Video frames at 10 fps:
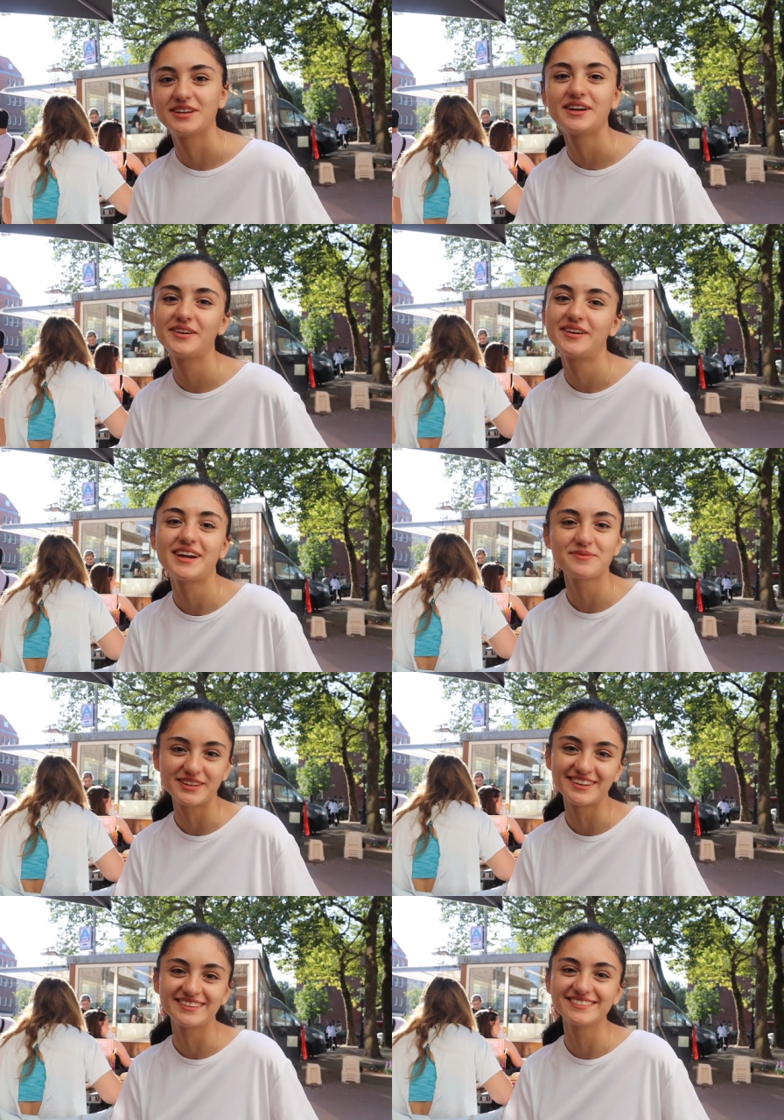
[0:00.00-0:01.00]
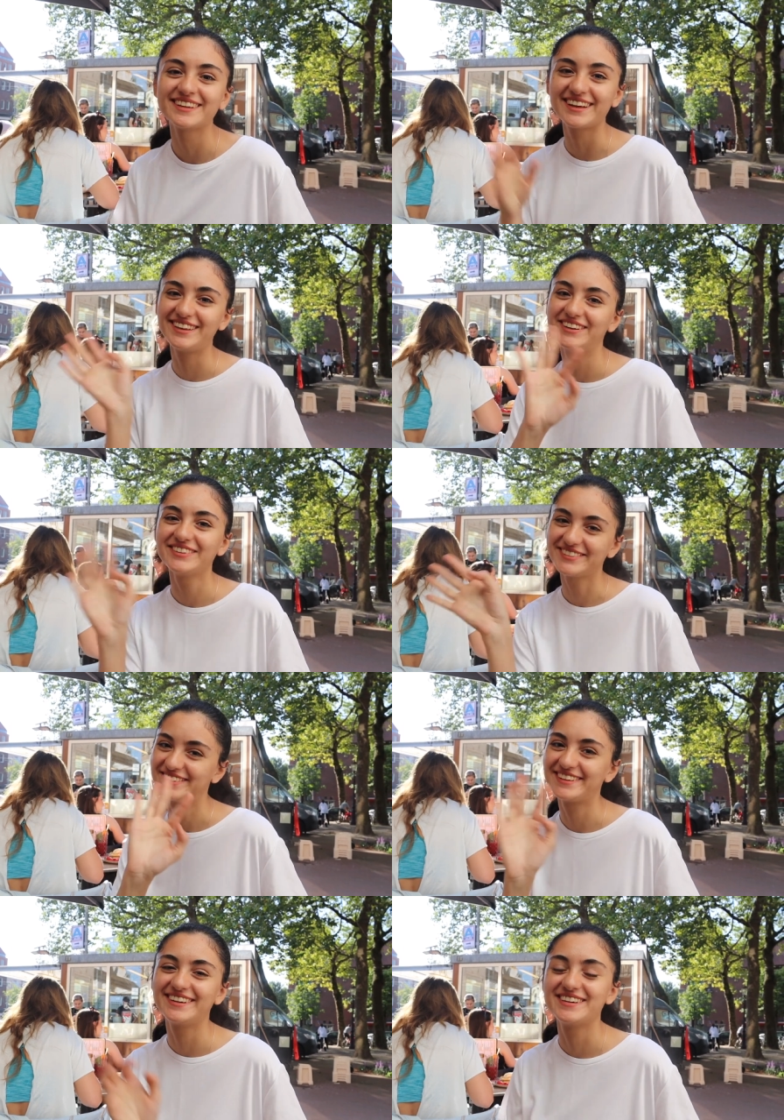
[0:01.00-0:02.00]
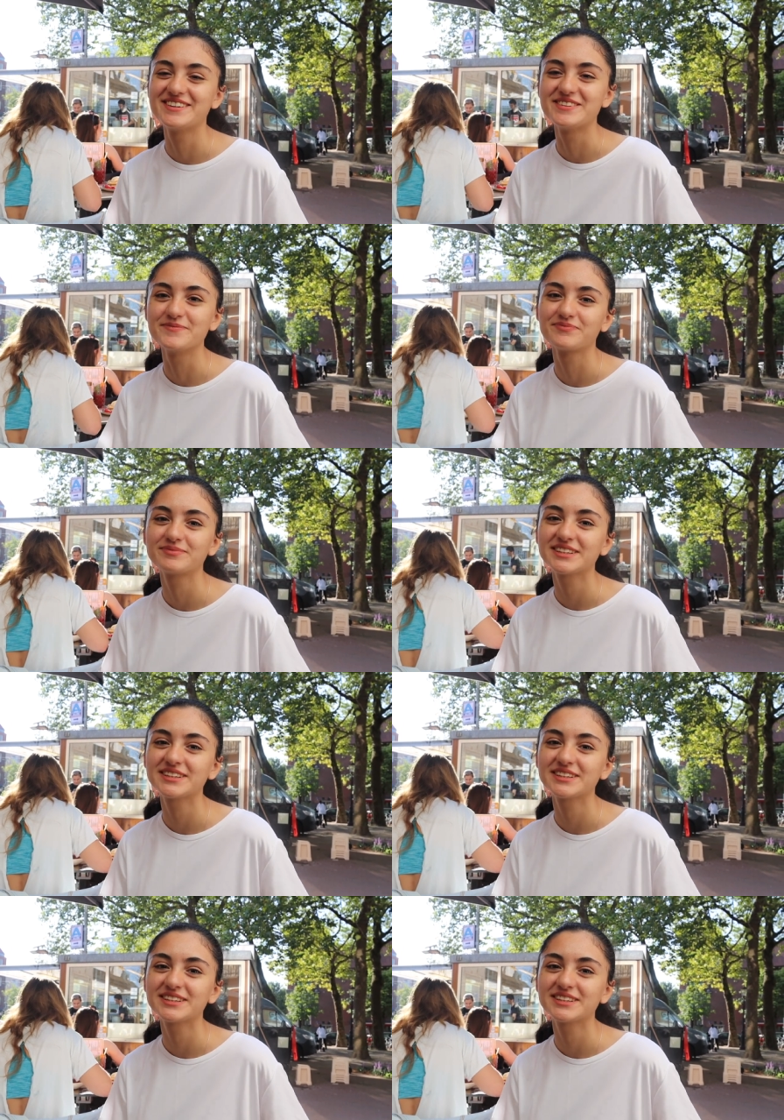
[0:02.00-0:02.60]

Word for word: Uh, I'm Mehin um,